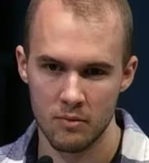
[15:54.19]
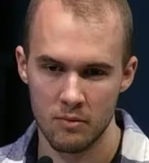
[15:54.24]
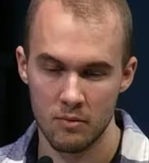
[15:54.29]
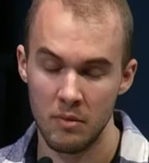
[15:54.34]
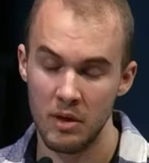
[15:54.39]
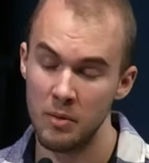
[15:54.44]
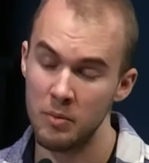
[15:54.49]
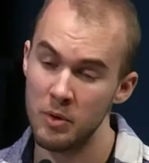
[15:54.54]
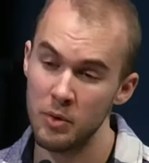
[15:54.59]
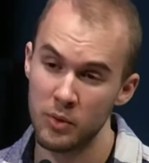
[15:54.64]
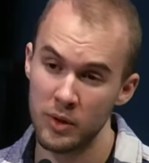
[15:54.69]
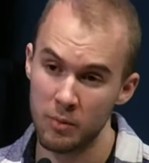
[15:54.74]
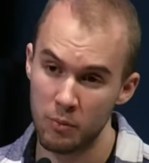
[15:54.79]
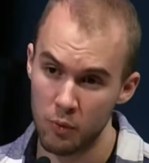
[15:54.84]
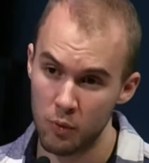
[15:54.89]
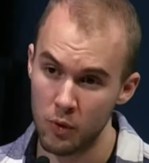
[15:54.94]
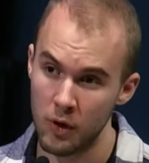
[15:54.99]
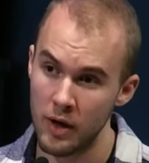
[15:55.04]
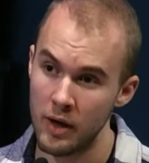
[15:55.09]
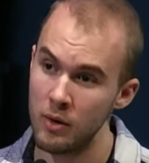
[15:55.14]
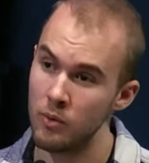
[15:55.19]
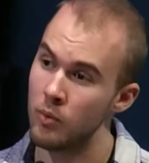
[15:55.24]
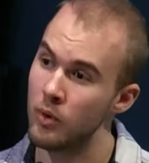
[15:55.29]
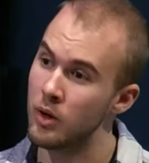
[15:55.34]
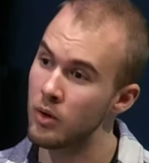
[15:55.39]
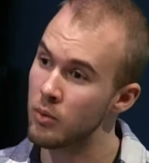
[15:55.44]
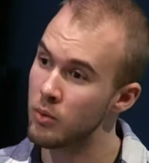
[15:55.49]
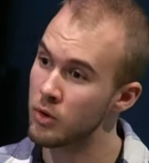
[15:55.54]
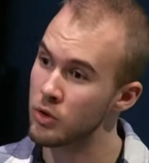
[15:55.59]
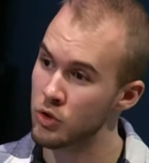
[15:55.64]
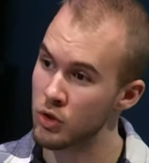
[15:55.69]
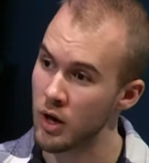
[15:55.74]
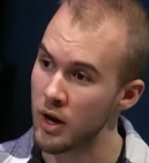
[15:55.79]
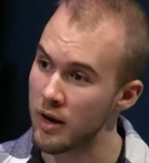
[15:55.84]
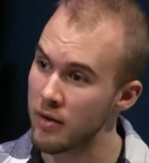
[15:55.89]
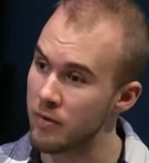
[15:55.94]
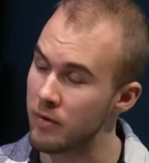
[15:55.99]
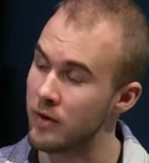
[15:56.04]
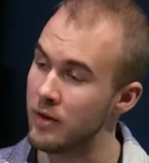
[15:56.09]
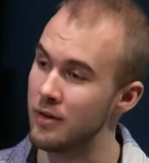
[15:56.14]
Maybe we pray while we're
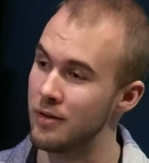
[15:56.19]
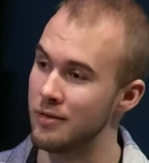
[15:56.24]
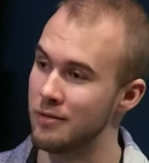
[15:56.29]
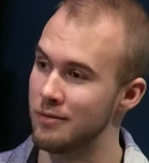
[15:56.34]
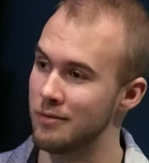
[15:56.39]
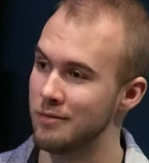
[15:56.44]
driving.